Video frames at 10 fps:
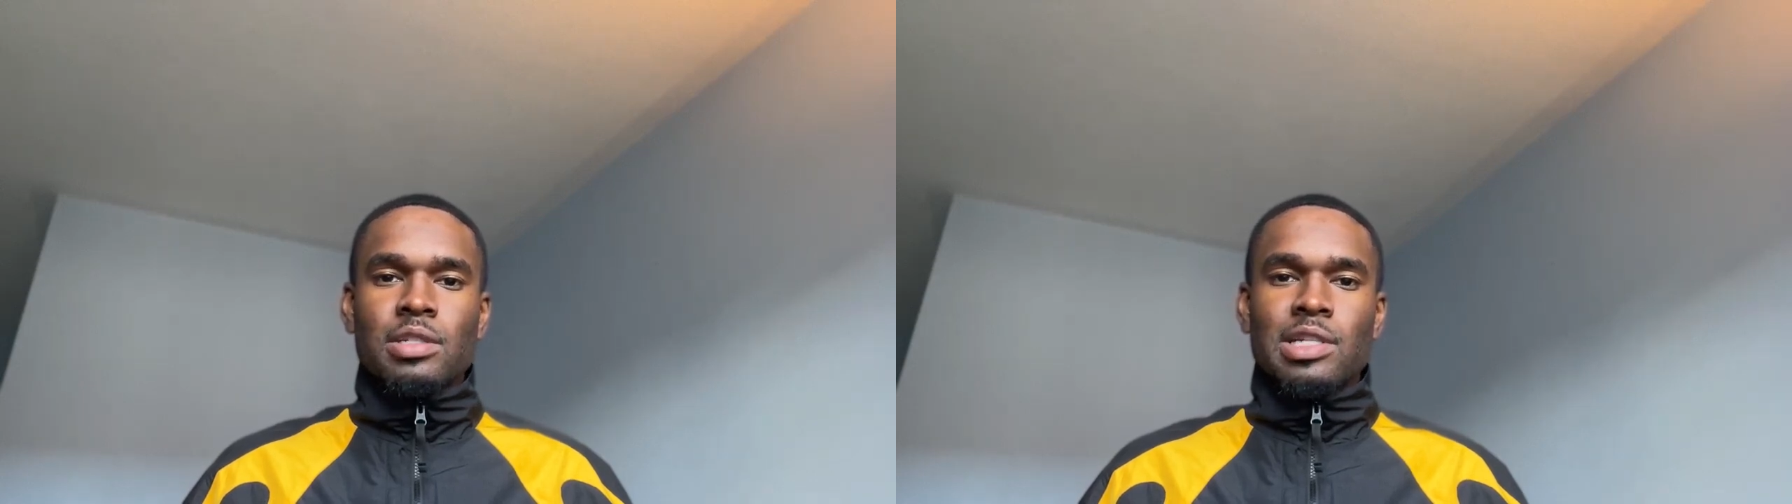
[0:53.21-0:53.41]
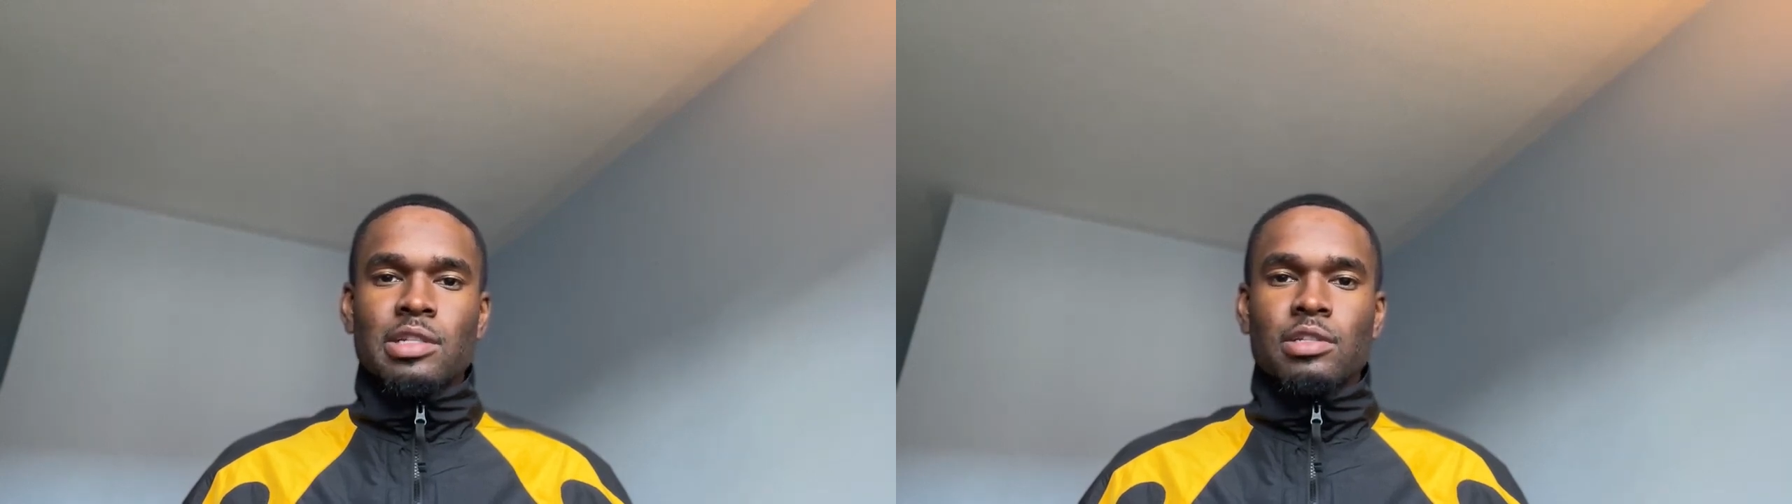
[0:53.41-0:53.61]

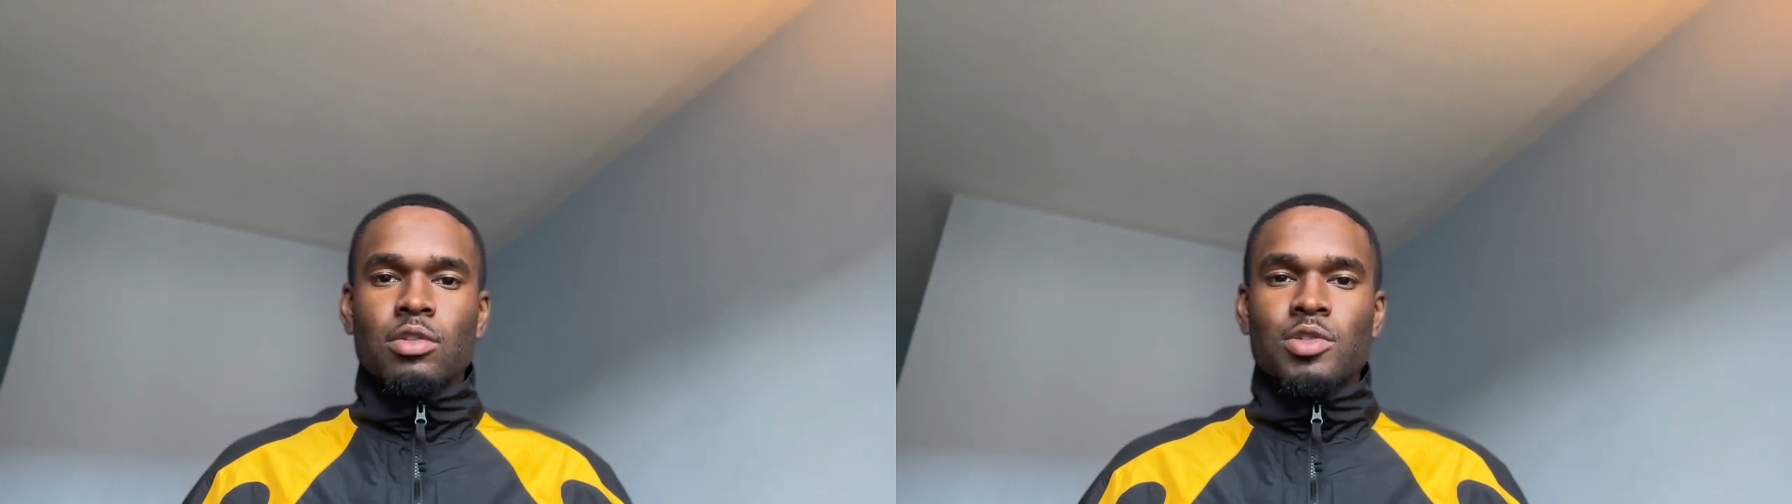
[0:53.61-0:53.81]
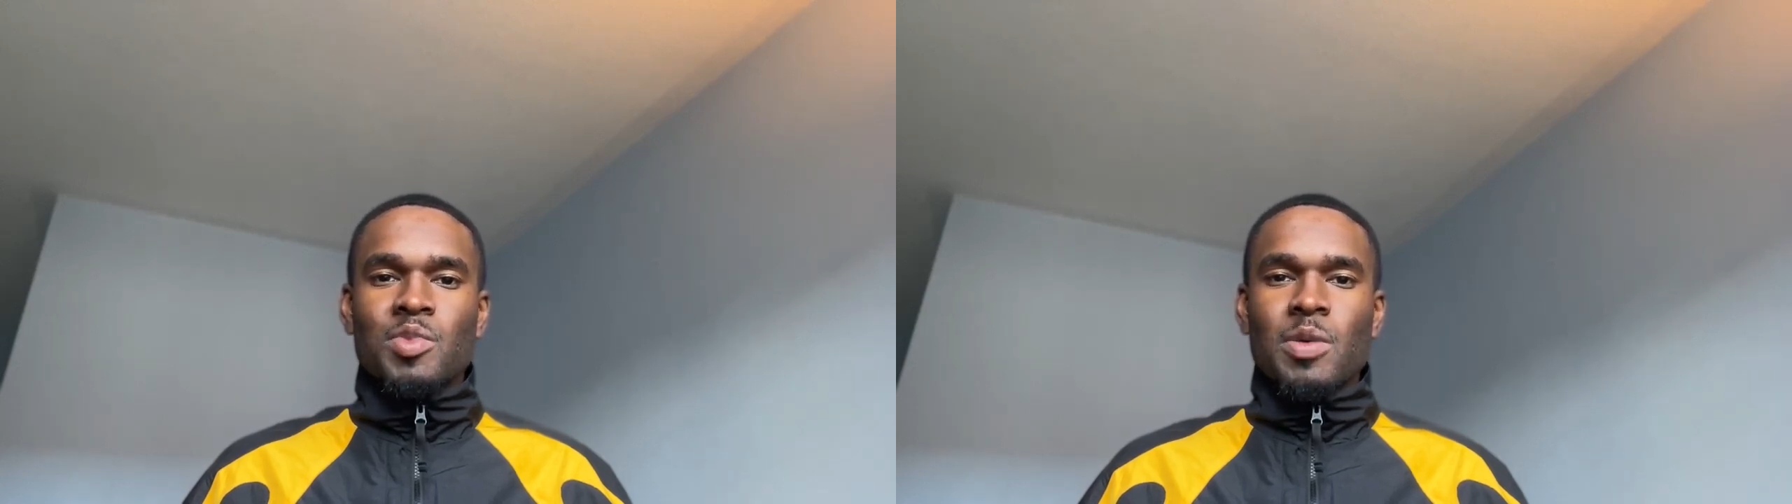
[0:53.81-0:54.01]
telling
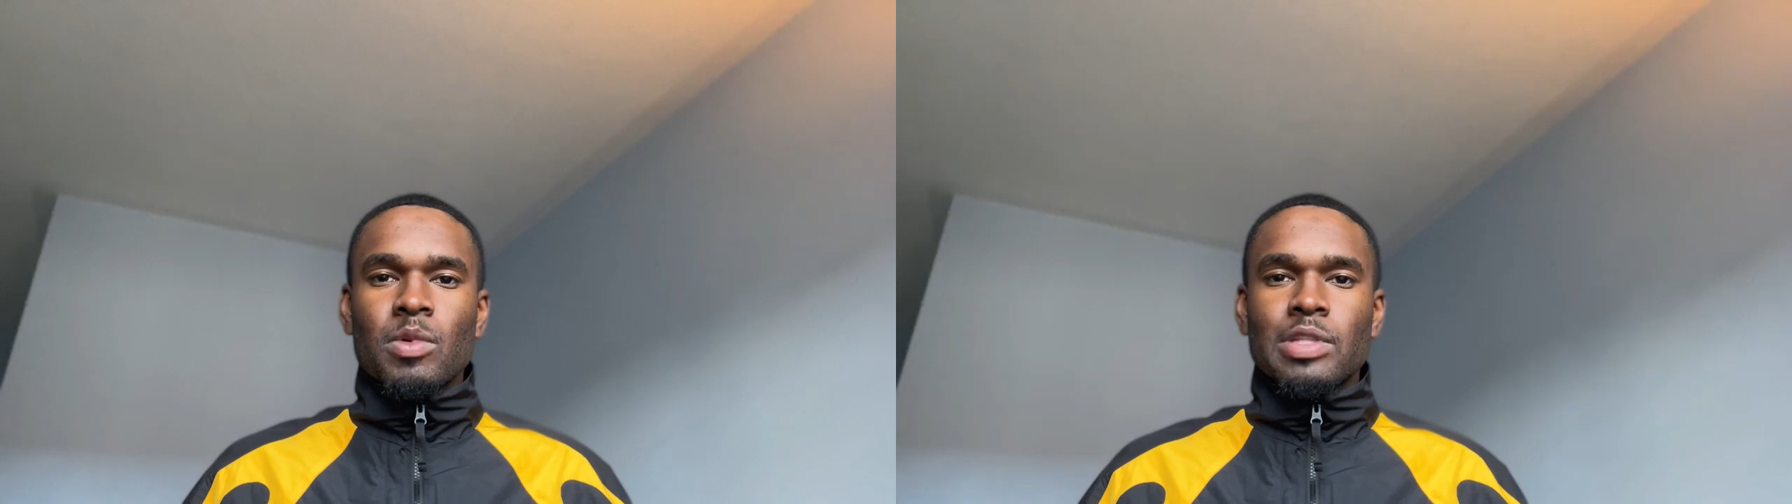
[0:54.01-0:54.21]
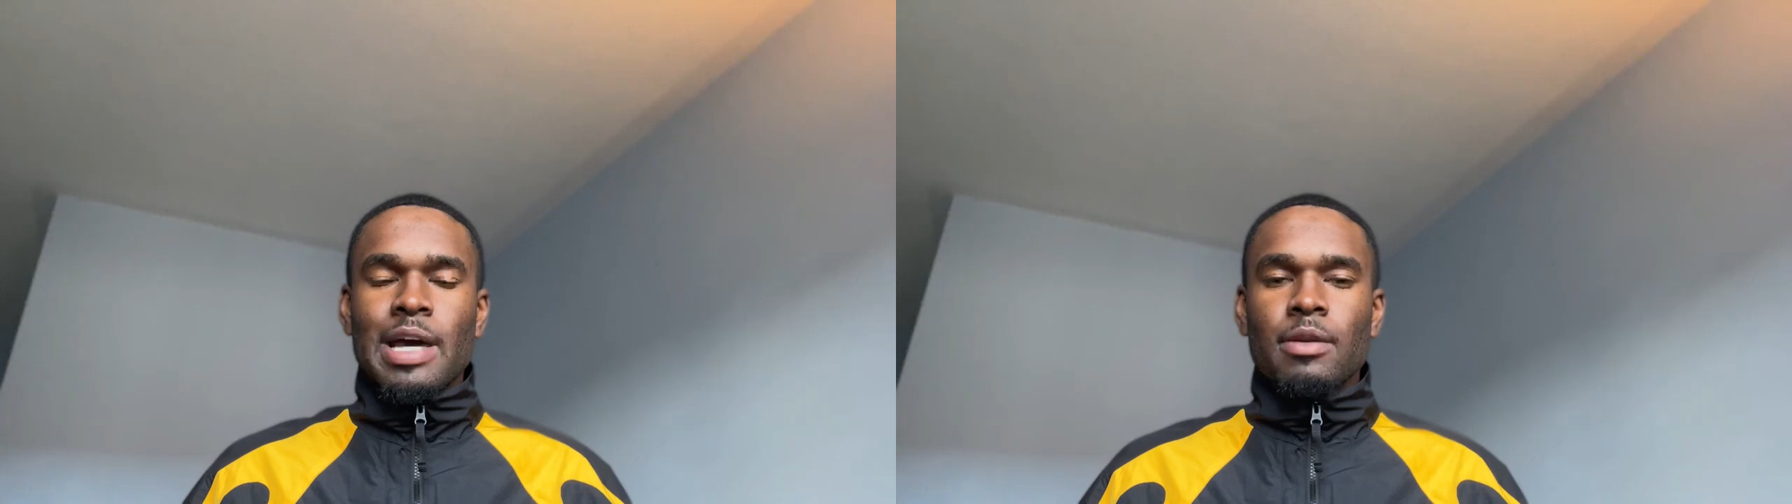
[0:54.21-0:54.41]
those people
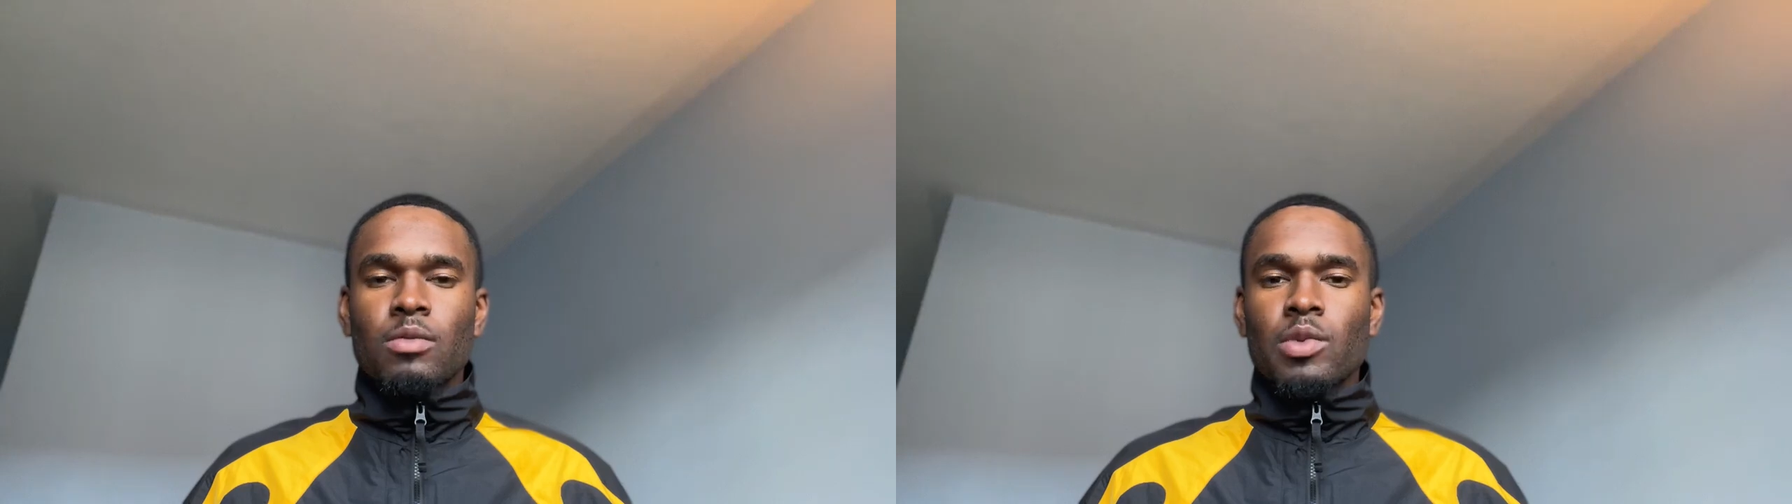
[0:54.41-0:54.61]
that